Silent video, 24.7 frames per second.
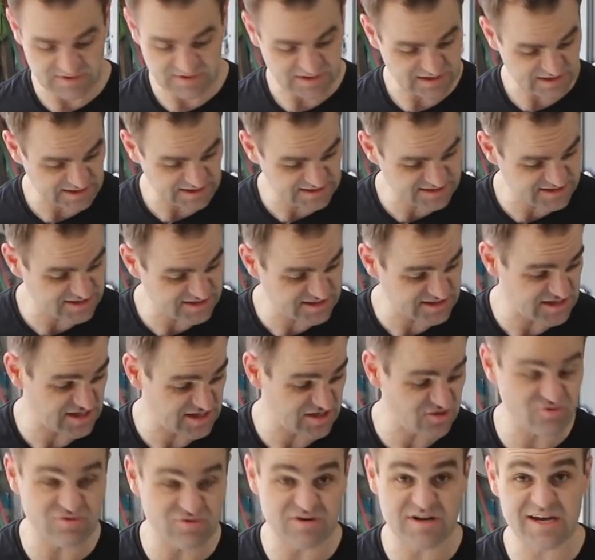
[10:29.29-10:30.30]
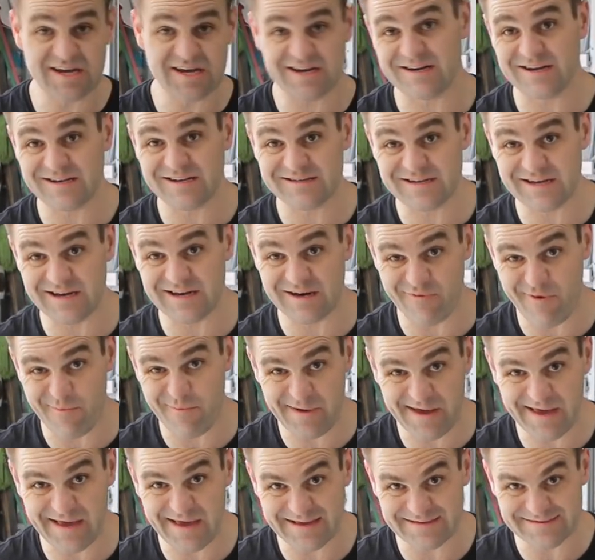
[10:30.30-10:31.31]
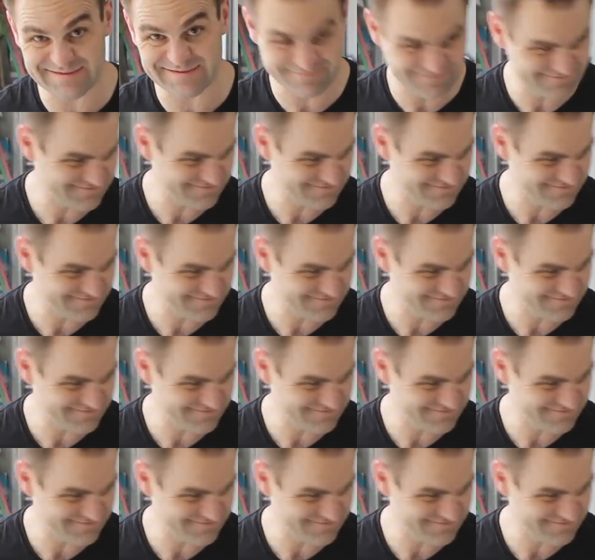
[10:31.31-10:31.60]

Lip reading: At least this is in good nick and doesn't need any repairs.